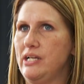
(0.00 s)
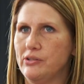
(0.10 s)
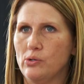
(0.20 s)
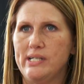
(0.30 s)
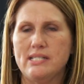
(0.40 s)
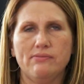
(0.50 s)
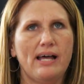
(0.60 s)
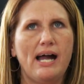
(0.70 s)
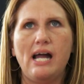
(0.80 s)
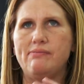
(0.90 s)
here at the Wings of
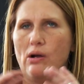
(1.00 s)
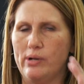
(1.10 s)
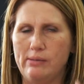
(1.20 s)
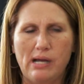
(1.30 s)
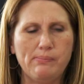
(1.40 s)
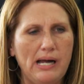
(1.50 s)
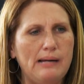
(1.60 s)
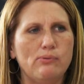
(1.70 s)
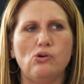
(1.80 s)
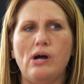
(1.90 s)
Life. I read my
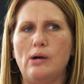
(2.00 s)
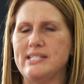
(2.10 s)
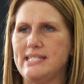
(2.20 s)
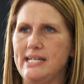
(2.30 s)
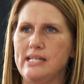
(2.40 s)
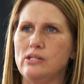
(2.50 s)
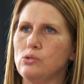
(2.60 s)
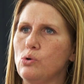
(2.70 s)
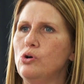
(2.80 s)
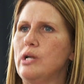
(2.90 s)
Bible. I was seeking the
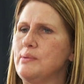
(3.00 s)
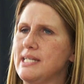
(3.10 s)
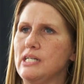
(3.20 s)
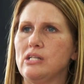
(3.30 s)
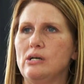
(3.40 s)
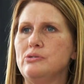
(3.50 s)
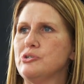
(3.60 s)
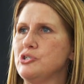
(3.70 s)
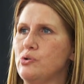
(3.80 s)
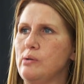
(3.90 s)
Lord. I was getting
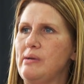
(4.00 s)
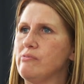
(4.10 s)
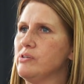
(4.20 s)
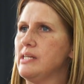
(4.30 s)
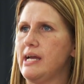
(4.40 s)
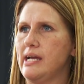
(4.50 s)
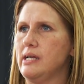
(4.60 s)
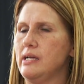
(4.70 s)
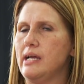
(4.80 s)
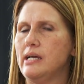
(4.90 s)
closer to Him every
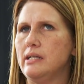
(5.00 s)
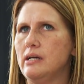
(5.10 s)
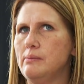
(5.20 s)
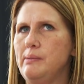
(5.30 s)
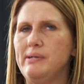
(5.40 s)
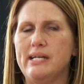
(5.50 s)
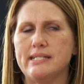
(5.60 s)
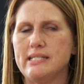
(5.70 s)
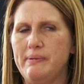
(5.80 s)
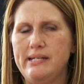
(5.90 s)
day. And um, He began
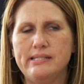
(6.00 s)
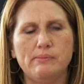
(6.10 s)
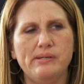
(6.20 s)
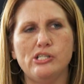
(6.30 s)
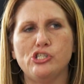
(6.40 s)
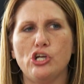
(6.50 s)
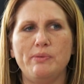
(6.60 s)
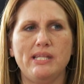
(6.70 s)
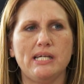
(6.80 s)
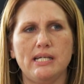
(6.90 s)
to speak to me and show
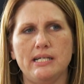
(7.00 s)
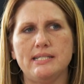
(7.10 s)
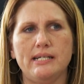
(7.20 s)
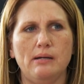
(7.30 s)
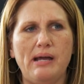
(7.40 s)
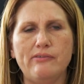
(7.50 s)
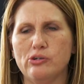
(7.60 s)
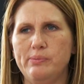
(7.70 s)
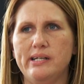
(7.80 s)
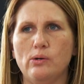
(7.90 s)
me things. And uh,
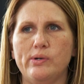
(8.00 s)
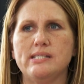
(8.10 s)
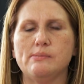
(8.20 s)
after being at Wings